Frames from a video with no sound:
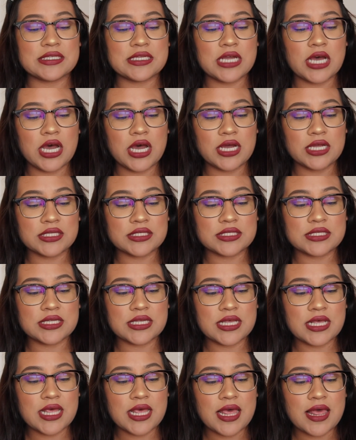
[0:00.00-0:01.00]
not
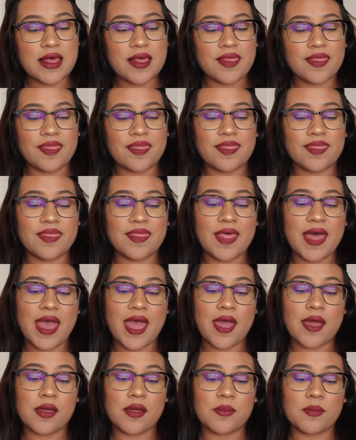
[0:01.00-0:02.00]

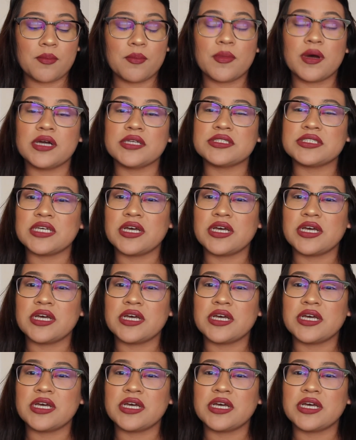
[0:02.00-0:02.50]
that much